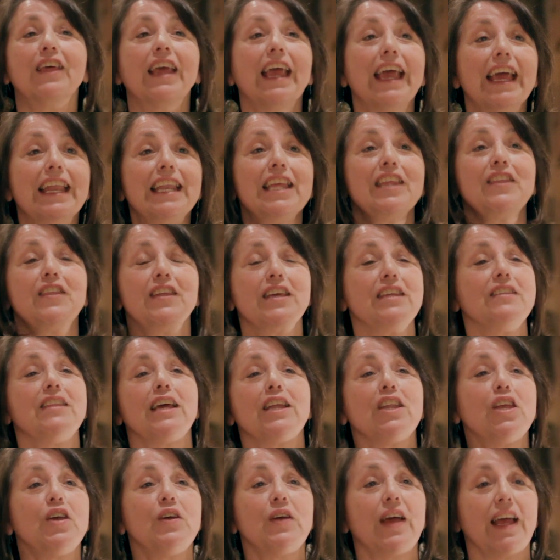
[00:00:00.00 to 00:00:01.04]
anything
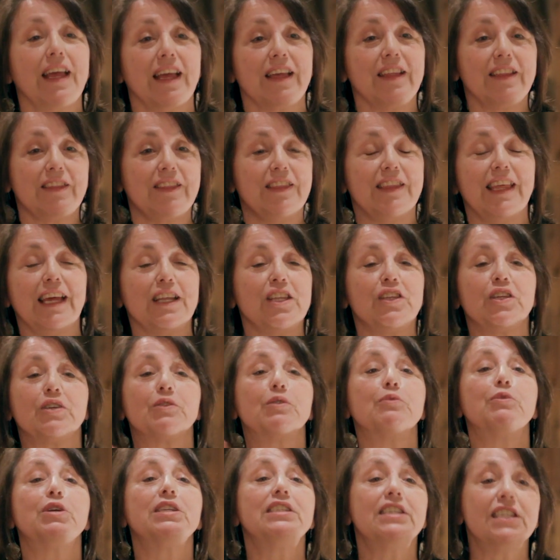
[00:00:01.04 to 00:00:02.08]
that
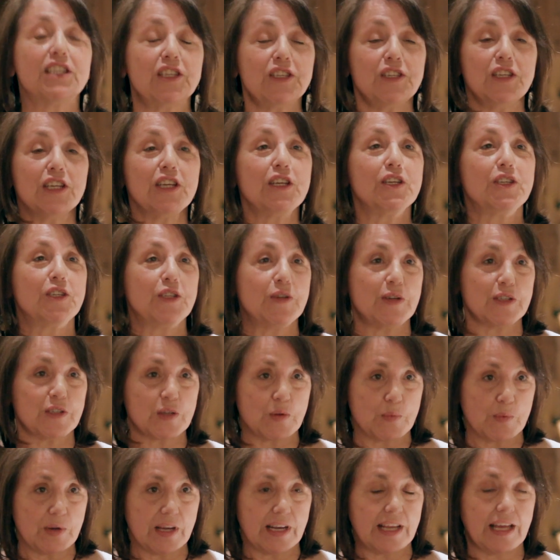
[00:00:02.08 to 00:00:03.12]
would distinguish you as
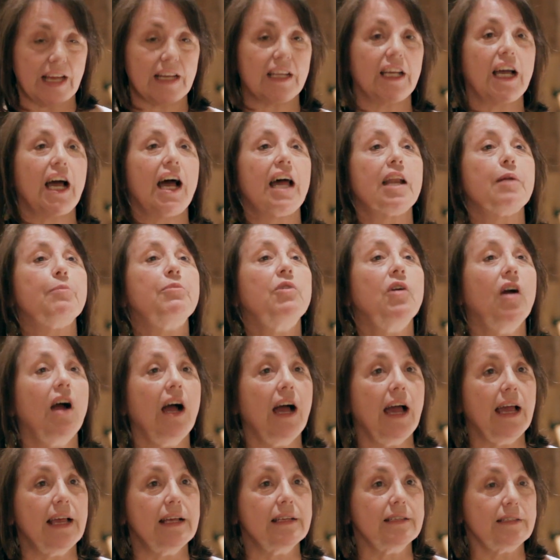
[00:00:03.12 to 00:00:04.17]
a redhead got a
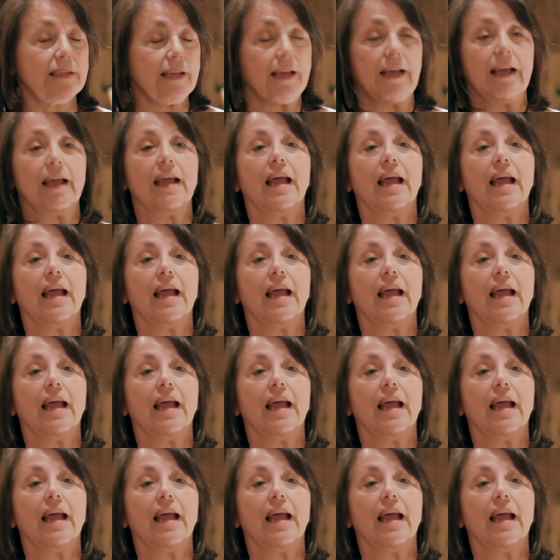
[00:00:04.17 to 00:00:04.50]
prize.